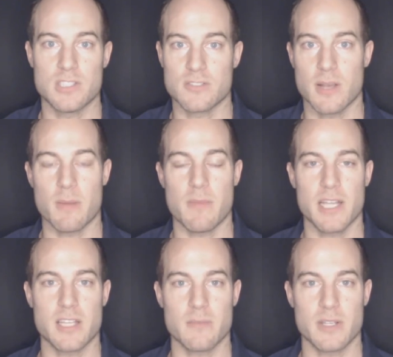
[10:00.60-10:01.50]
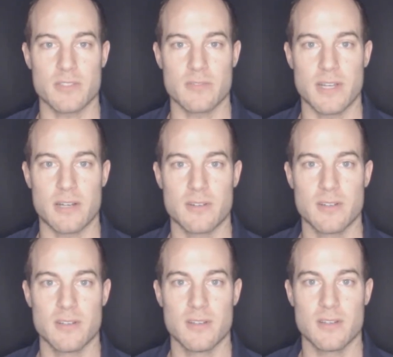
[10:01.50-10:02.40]
Just let my mind take myself out.
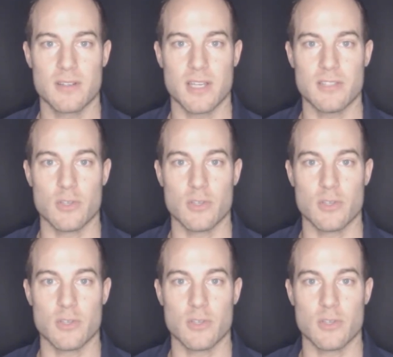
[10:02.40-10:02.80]
Okay,